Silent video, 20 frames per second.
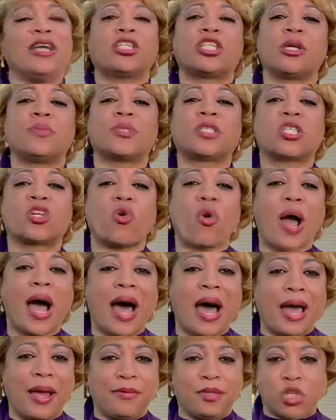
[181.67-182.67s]

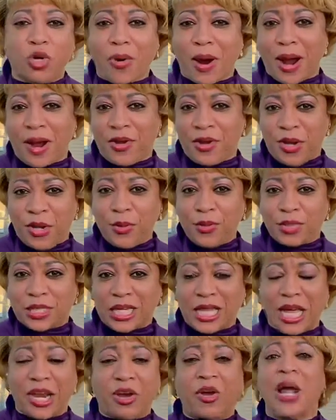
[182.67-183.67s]
Subscribe to our
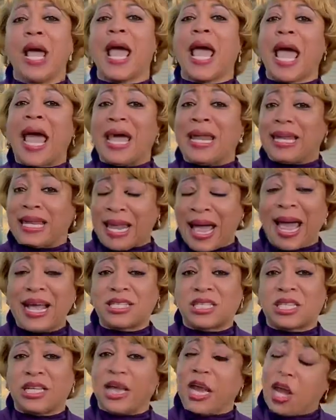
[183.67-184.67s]
newsletter. And
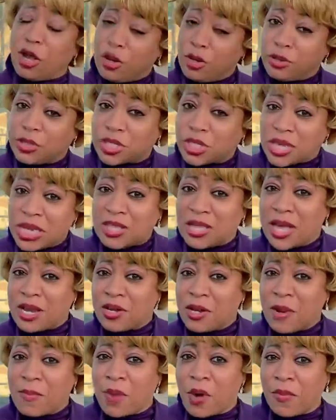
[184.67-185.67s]
lastly, you see that
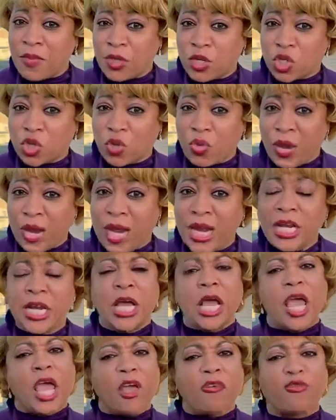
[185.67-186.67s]
number on the screen?
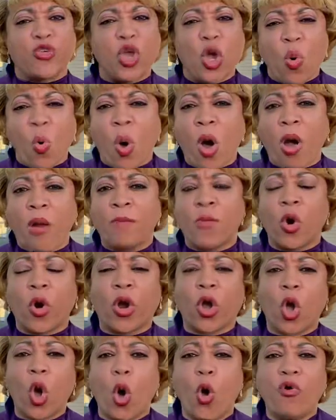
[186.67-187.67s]
If you want more
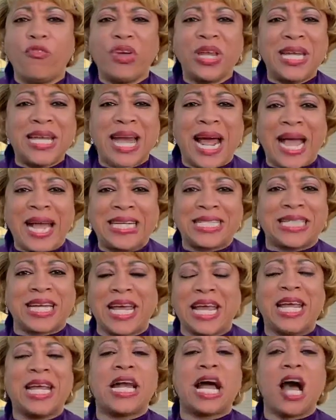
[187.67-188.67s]

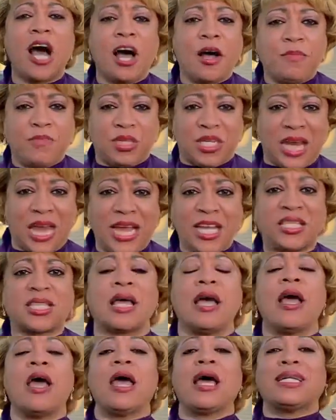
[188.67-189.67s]
COVID-19 updates,
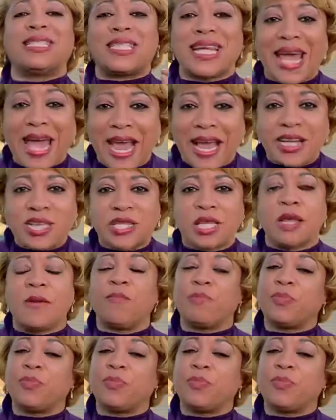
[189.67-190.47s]
text